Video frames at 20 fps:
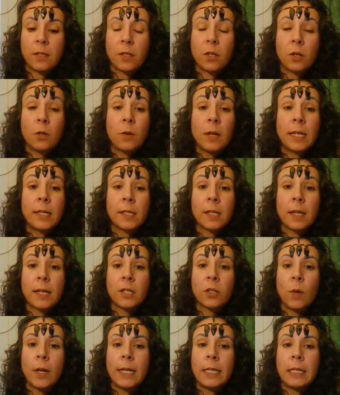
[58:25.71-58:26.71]
So
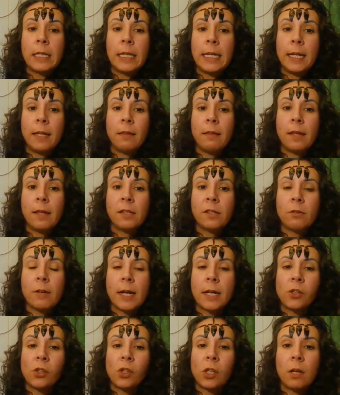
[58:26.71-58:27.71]
it's quite neat. These are
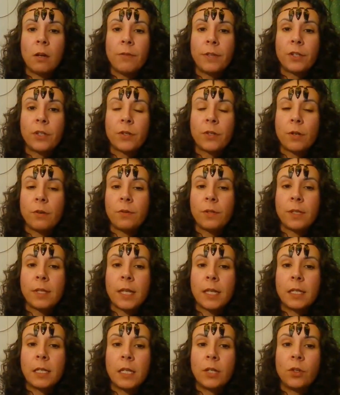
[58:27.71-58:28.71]
actually all the stones
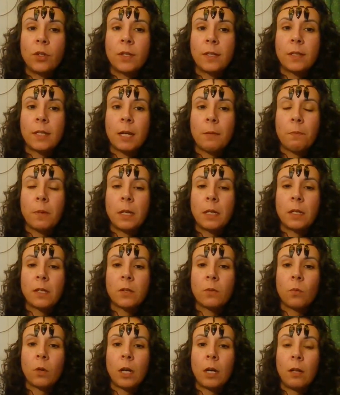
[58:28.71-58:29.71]
that did step in
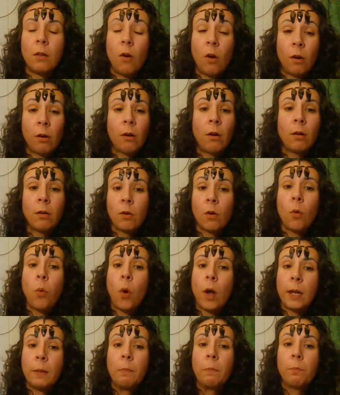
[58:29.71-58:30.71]
as well, are all
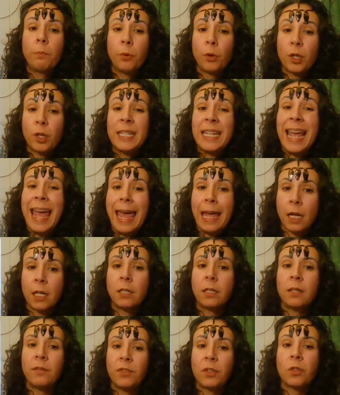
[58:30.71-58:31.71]
quite
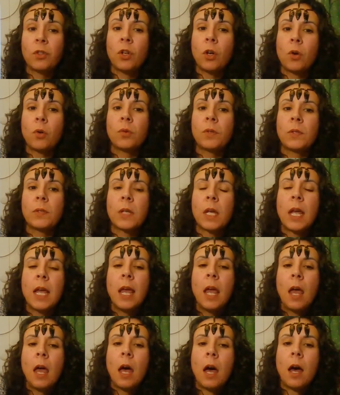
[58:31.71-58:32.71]
protective stones.
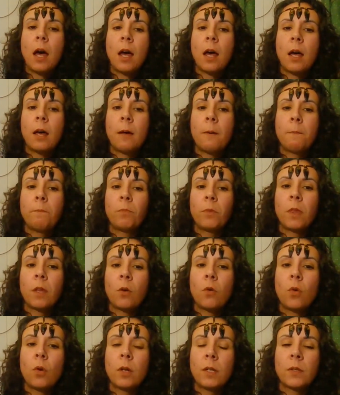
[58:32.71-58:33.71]
The
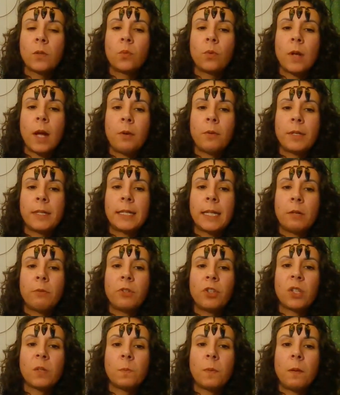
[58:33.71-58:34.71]
quartz, I would say, would
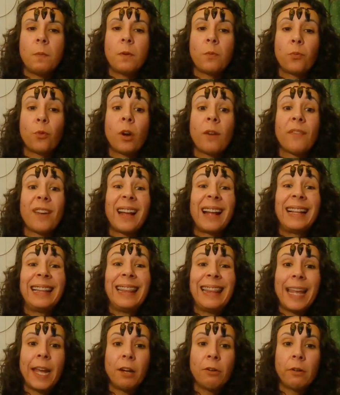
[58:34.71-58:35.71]
just be a bit more of a
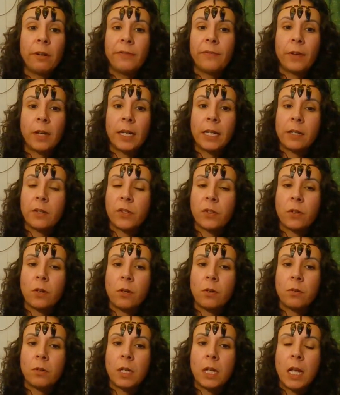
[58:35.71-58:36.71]
clarifying
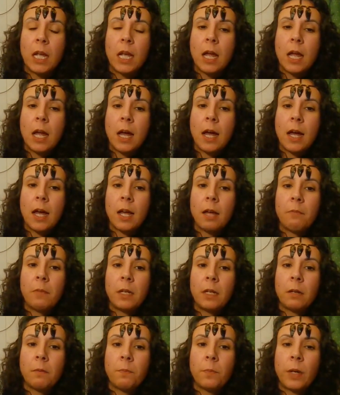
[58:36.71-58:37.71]
stone in
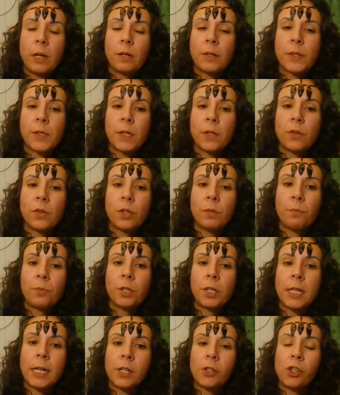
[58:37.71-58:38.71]
comparison to
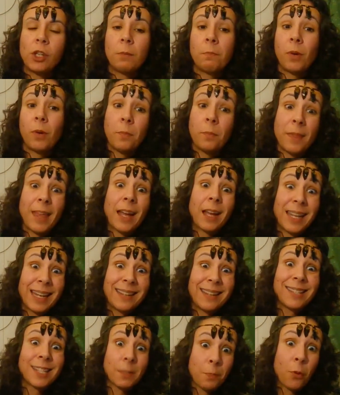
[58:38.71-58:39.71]
protection, but that can
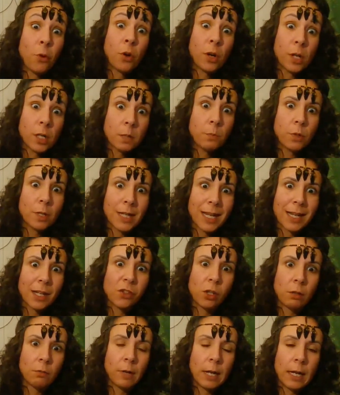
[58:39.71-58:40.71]
support
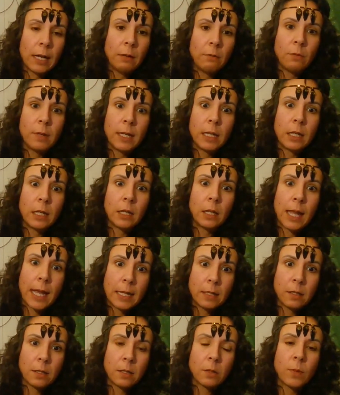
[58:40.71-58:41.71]
protection, right? We
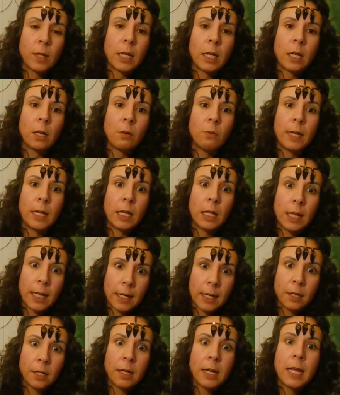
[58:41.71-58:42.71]
cleanse, we
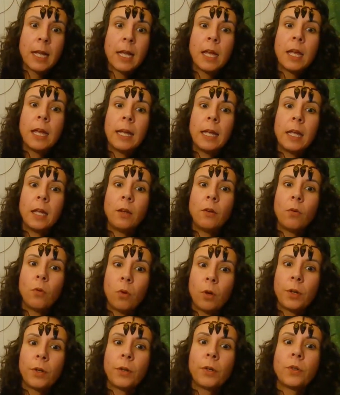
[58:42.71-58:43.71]
clear in
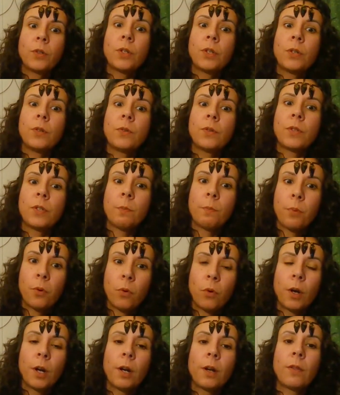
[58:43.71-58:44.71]
order to
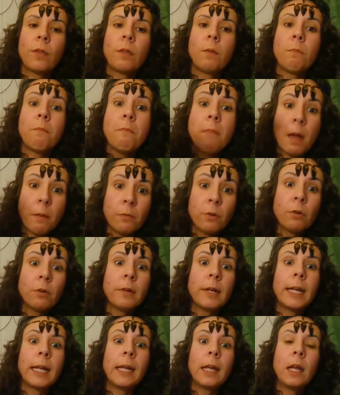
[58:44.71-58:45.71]
support the
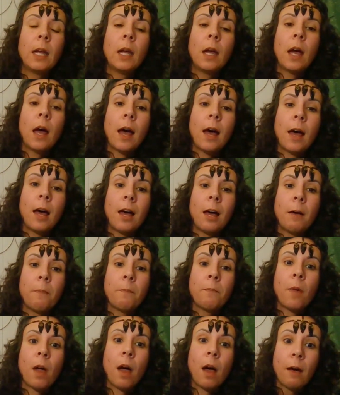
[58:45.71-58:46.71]
memory
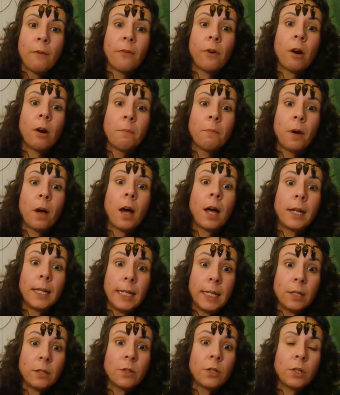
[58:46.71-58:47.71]
of our
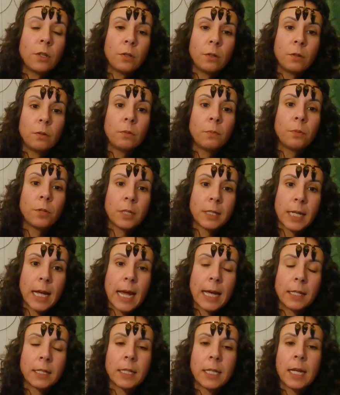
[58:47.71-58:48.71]
body to
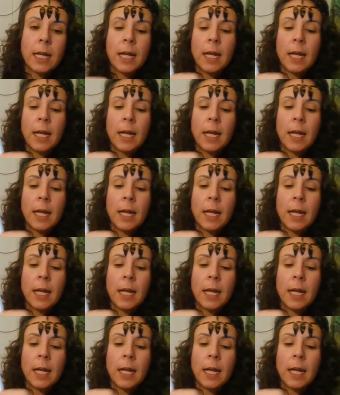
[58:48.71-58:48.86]
protect.